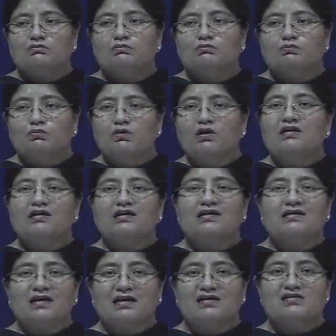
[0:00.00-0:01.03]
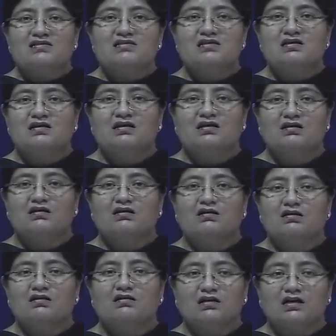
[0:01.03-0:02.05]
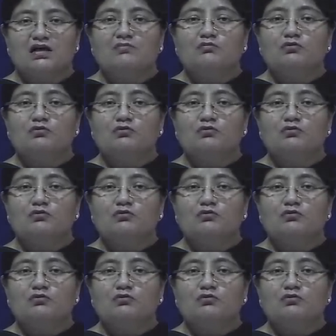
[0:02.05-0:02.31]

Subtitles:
what it has come